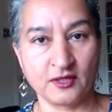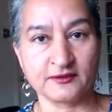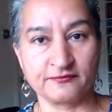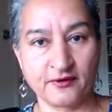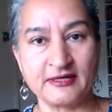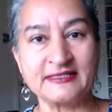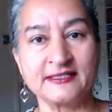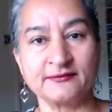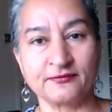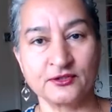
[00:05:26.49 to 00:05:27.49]
has a very
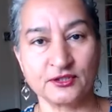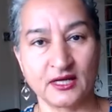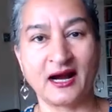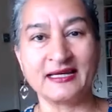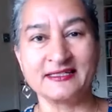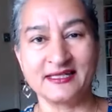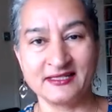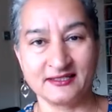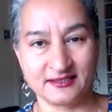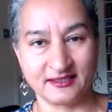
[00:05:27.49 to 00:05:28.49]
different
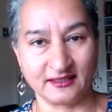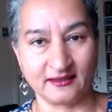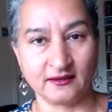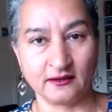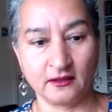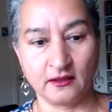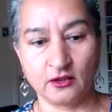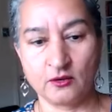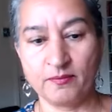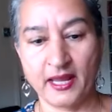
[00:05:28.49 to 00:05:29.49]
identity
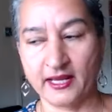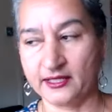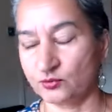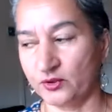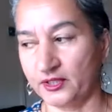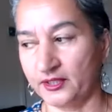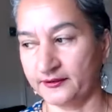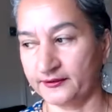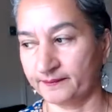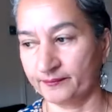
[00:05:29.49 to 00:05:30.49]
compared
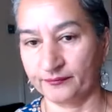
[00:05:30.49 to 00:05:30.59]
with,